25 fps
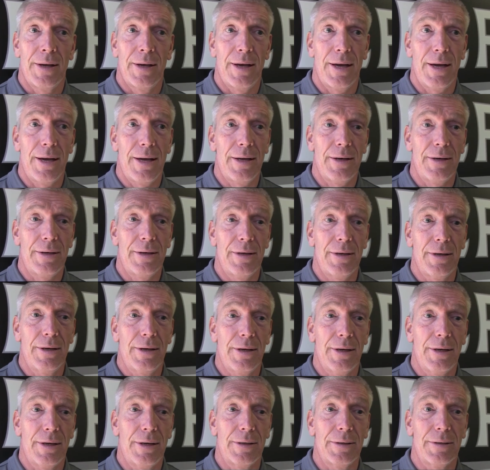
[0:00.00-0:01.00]
And
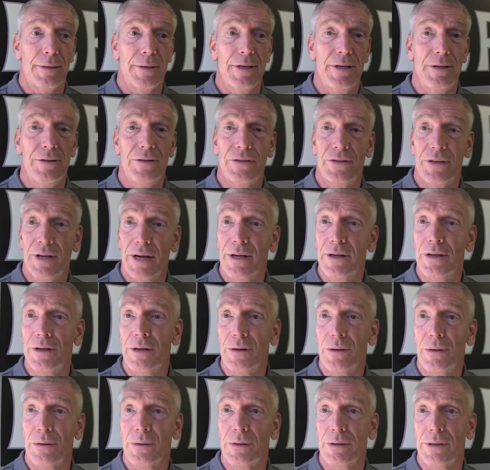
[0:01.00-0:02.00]
he said,
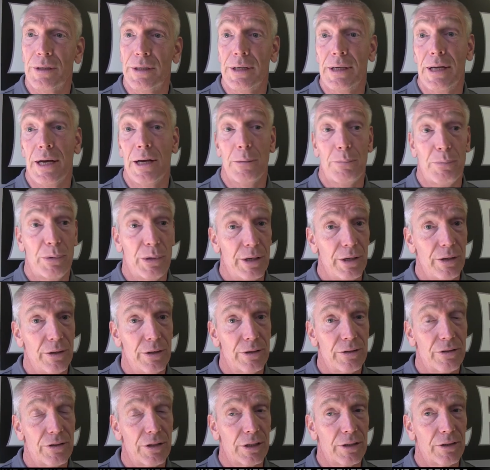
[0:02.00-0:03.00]
you know, he had a pretty
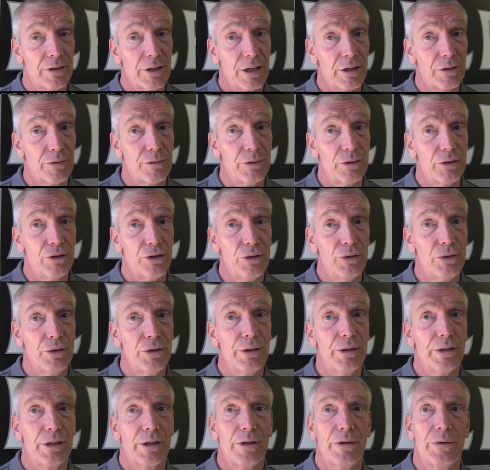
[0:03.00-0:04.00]
good successful
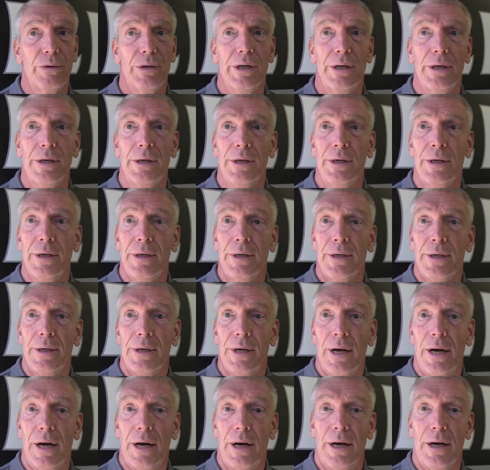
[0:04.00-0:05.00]
junior career.
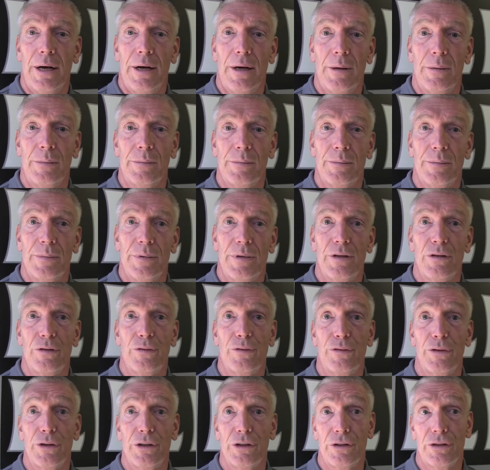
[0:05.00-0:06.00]
His
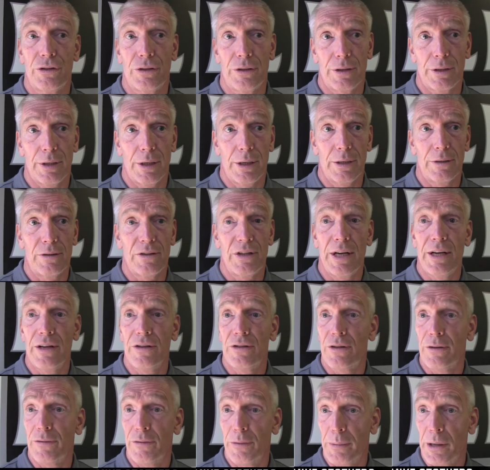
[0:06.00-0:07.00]
first
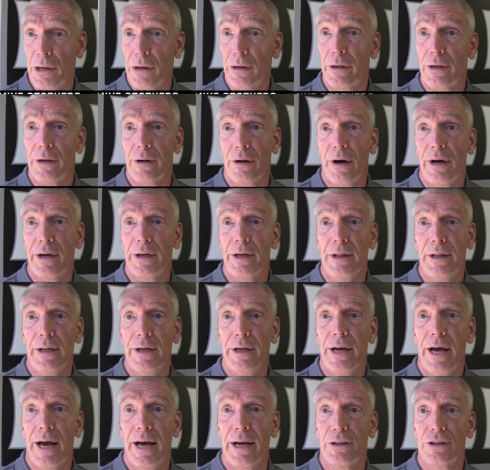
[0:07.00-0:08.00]
taste of American Hockey
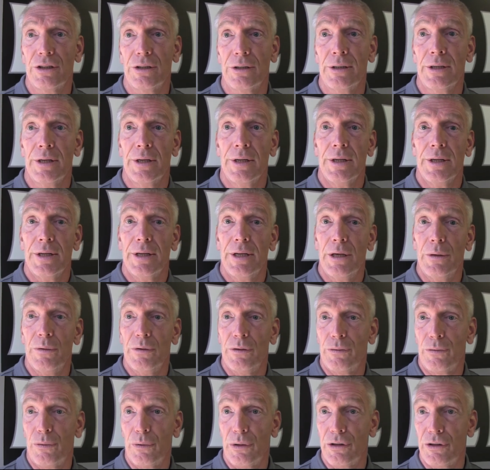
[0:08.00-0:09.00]
League action, he
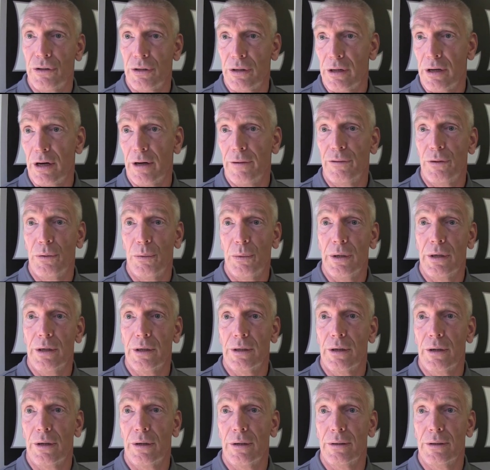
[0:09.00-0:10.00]
was fortunate enough to win
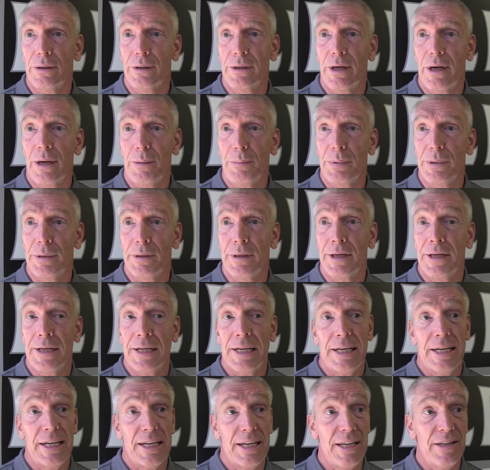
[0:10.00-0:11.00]
a Calder Cup, and
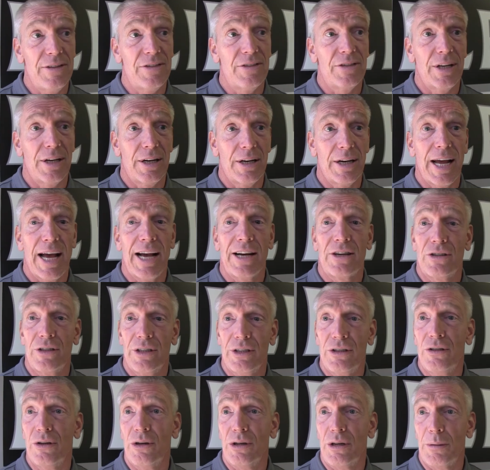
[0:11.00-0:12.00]
he said it
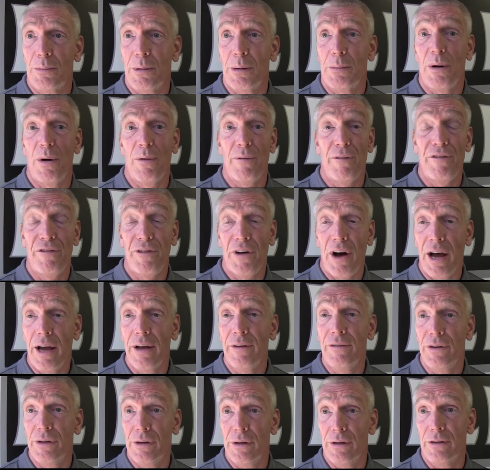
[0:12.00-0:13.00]
actually took him about
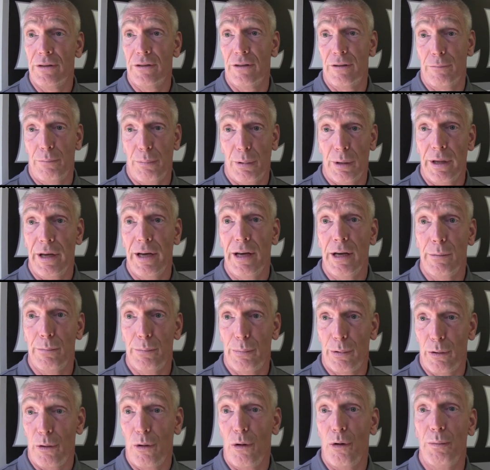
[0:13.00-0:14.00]
5 years of playing
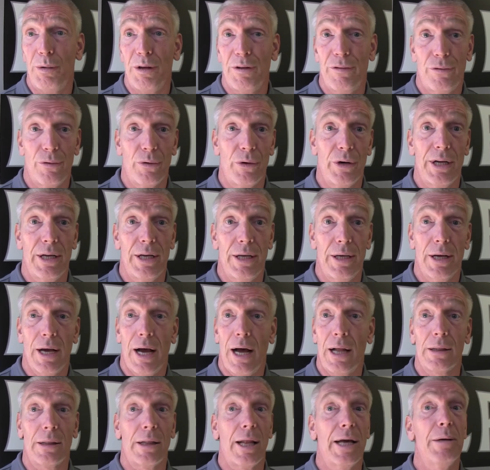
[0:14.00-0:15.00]
pro before
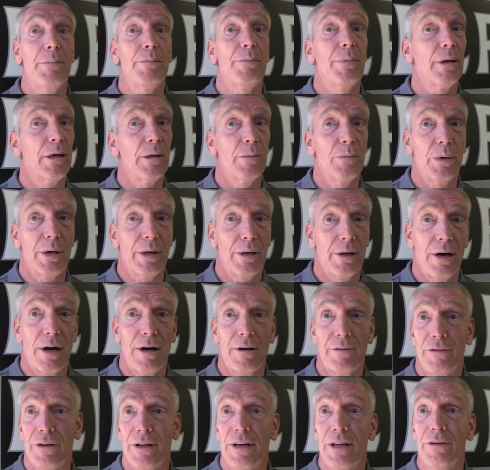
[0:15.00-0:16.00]
a light bulb went
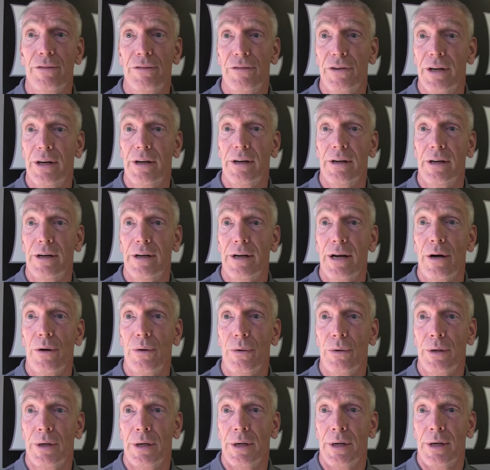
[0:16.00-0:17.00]
off and he figured it out